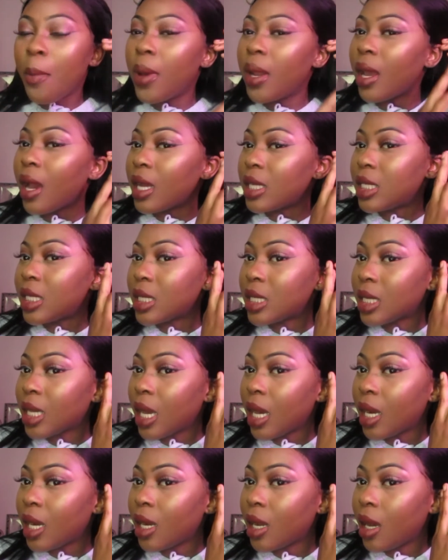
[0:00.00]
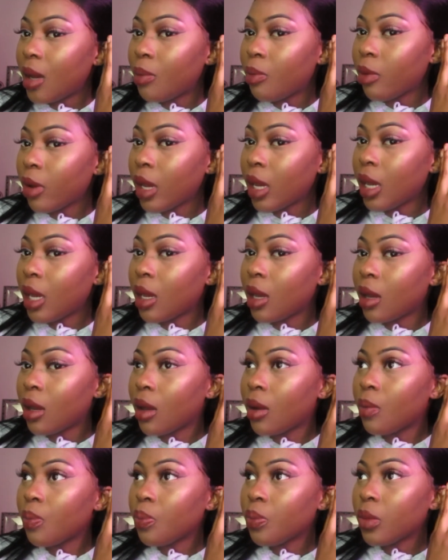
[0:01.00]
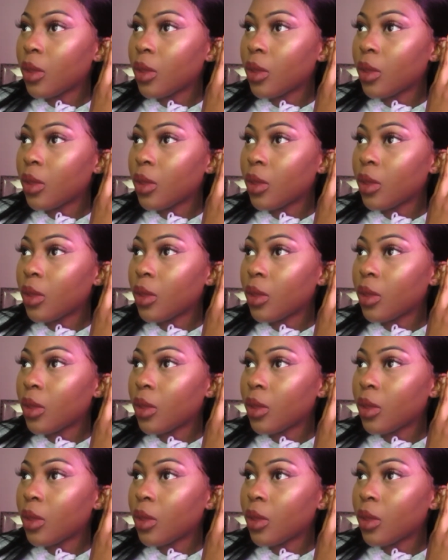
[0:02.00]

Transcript: But nah, just cut it up right here